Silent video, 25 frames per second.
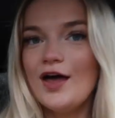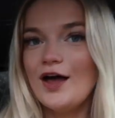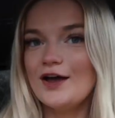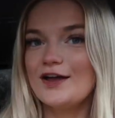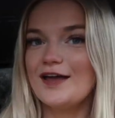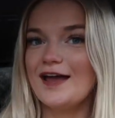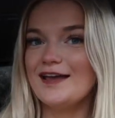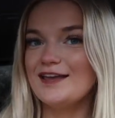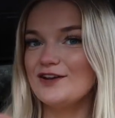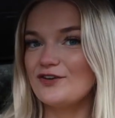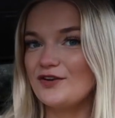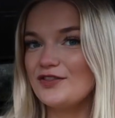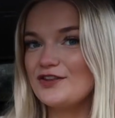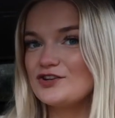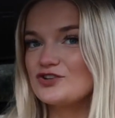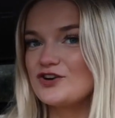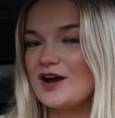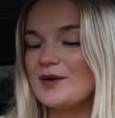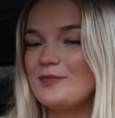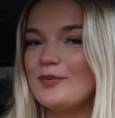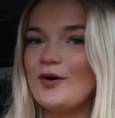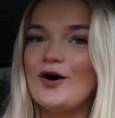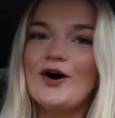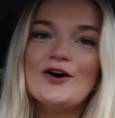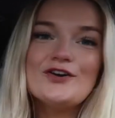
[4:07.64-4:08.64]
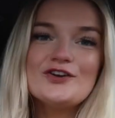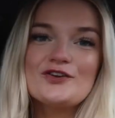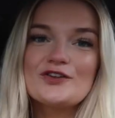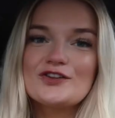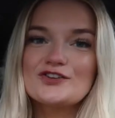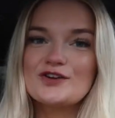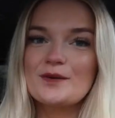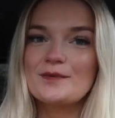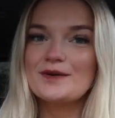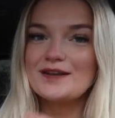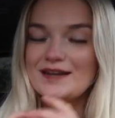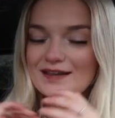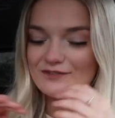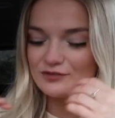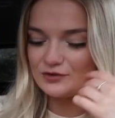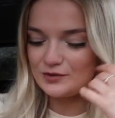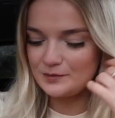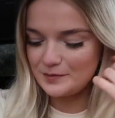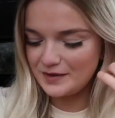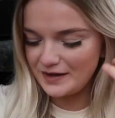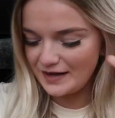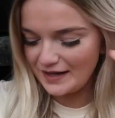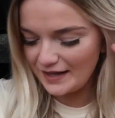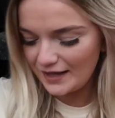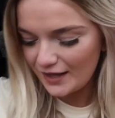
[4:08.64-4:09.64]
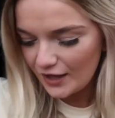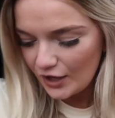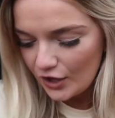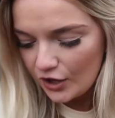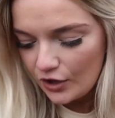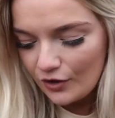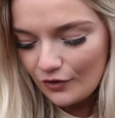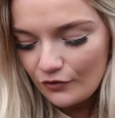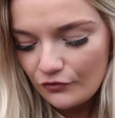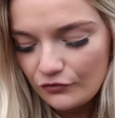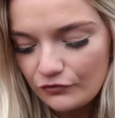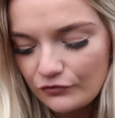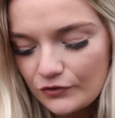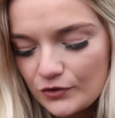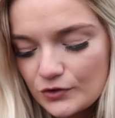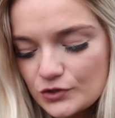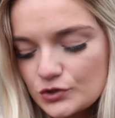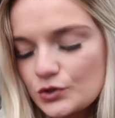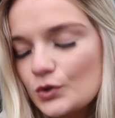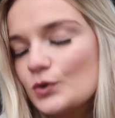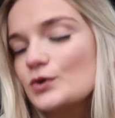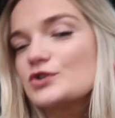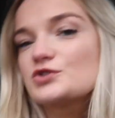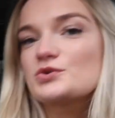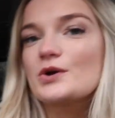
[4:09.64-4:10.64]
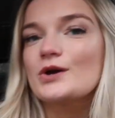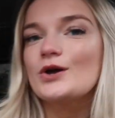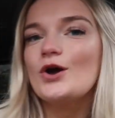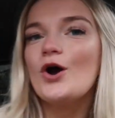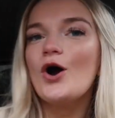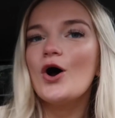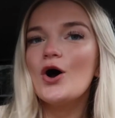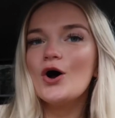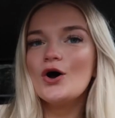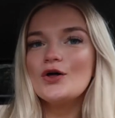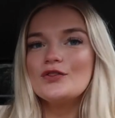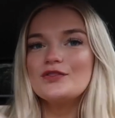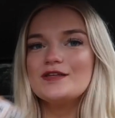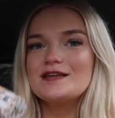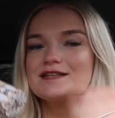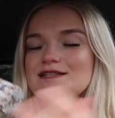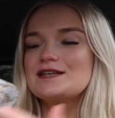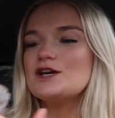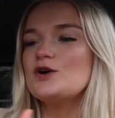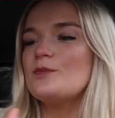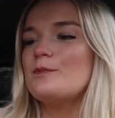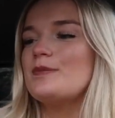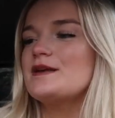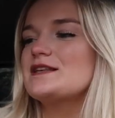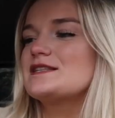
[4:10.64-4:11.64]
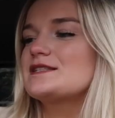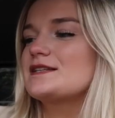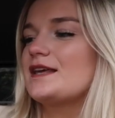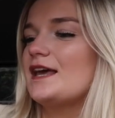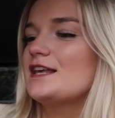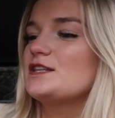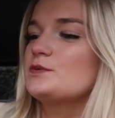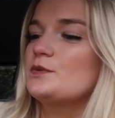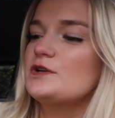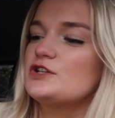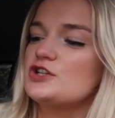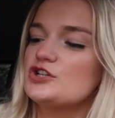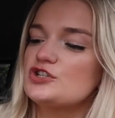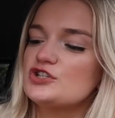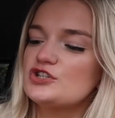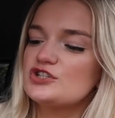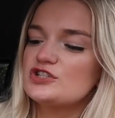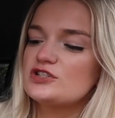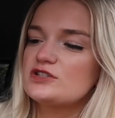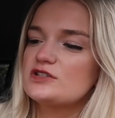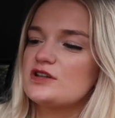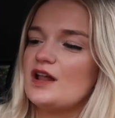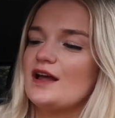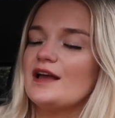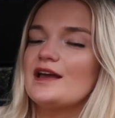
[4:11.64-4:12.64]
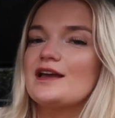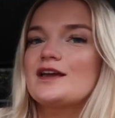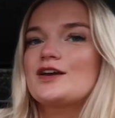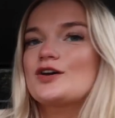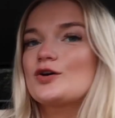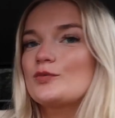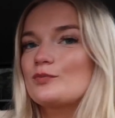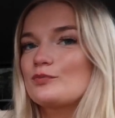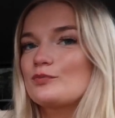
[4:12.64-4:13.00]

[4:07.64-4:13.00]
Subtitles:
Okay, you're on the tripod. I'm gonna give you a mini food haul. So I got these little biscuits, which are just like,